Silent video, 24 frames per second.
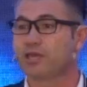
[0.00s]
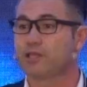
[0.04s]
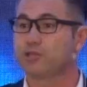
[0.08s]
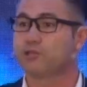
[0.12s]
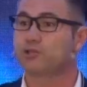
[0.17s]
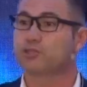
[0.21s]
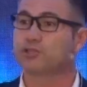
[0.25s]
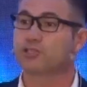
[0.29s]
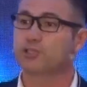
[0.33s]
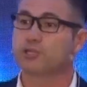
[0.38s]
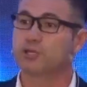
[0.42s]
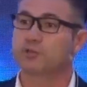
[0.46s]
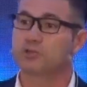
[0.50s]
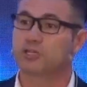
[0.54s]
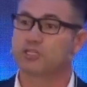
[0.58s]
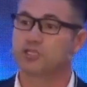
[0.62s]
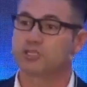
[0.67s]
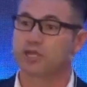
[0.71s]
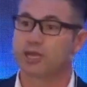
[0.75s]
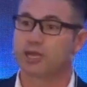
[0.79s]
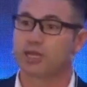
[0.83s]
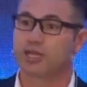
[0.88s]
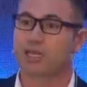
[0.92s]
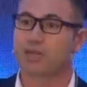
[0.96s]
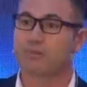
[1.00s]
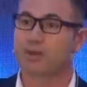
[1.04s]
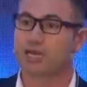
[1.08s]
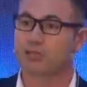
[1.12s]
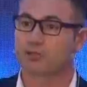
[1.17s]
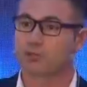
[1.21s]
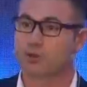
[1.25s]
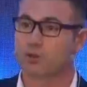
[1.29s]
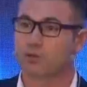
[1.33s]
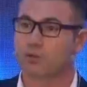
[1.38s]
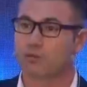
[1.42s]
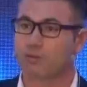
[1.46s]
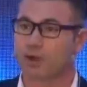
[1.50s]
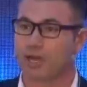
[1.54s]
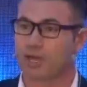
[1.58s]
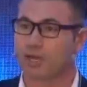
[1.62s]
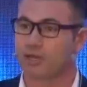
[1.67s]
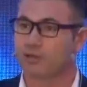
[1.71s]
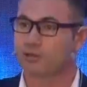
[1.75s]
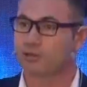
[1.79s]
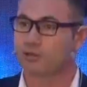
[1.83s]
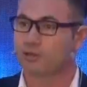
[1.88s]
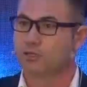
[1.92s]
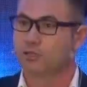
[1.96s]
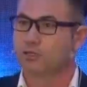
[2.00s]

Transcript: industry was talking about O-RAN,